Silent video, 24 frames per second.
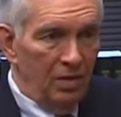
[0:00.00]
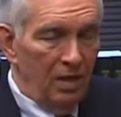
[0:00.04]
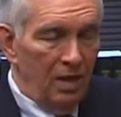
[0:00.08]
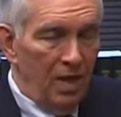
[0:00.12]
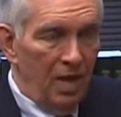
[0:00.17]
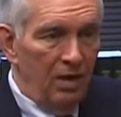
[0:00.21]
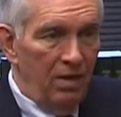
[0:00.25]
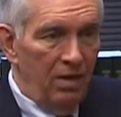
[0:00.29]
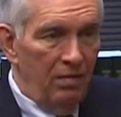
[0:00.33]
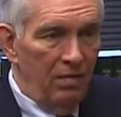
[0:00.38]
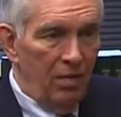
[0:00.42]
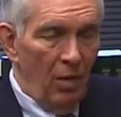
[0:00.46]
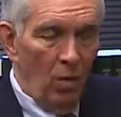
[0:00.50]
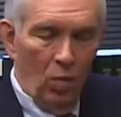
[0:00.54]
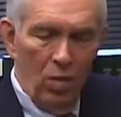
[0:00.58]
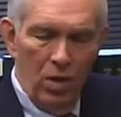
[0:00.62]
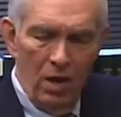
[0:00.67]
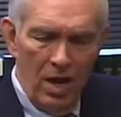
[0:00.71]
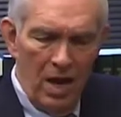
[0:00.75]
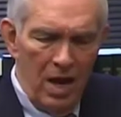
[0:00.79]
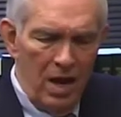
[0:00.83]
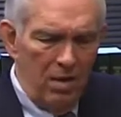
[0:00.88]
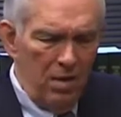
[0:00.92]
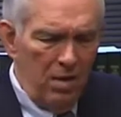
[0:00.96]
Harry."
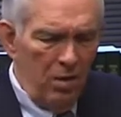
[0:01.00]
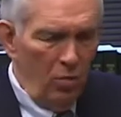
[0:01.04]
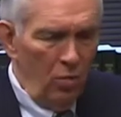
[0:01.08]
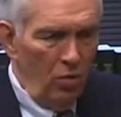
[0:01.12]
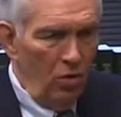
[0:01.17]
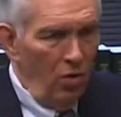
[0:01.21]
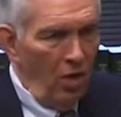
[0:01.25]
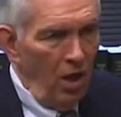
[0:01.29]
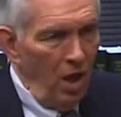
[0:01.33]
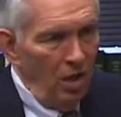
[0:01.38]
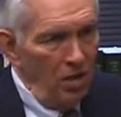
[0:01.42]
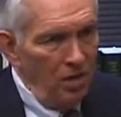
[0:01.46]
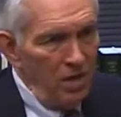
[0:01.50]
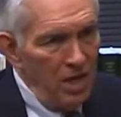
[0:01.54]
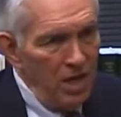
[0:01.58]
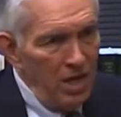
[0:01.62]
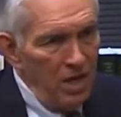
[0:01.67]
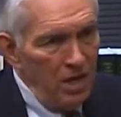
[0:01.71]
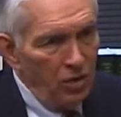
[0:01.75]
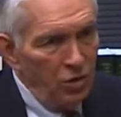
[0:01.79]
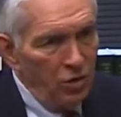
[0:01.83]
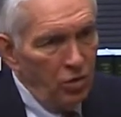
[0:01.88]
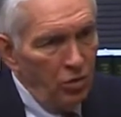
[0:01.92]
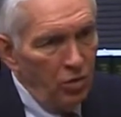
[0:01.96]
"Well, Harry will not
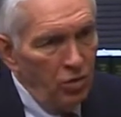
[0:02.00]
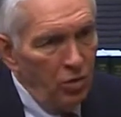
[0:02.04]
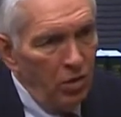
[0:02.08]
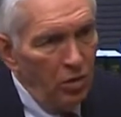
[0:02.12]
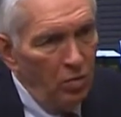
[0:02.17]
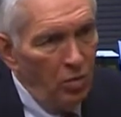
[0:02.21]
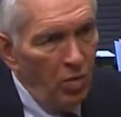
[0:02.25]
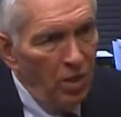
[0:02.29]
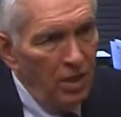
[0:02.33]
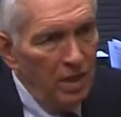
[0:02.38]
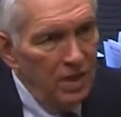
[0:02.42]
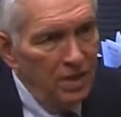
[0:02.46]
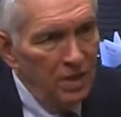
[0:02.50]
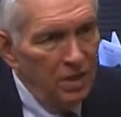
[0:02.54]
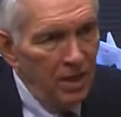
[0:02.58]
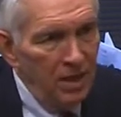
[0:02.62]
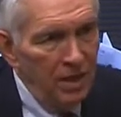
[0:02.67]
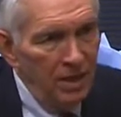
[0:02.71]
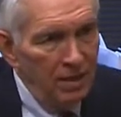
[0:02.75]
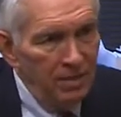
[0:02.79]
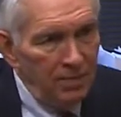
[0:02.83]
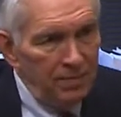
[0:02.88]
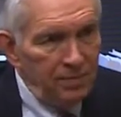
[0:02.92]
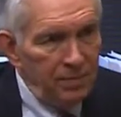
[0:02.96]
take it. You heard what he
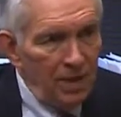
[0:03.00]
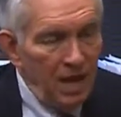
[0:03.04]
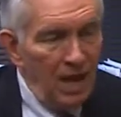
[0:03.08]
said."